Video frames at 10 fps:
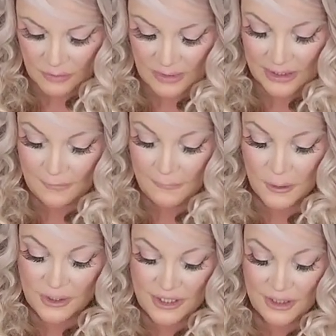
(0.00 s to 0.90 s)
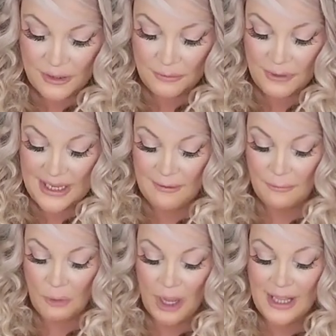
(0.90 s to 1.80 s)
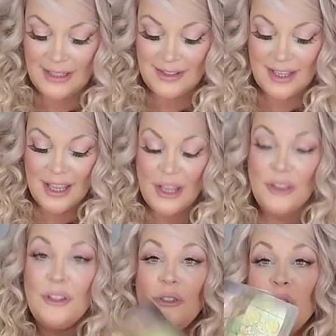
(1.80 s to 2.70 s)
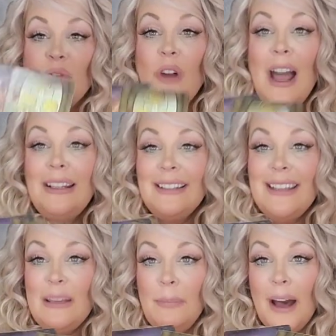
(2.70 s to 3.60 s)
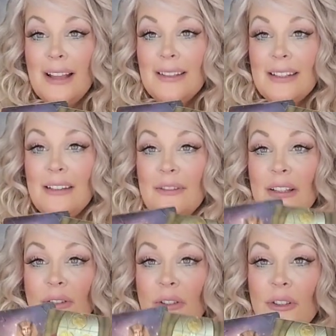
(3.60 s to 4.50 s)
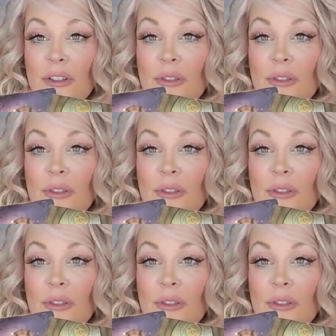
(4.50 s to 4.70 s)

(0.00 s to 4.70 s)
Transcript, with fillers: Wheel of Fortune, Three of Wands. They're trying to keep positive and look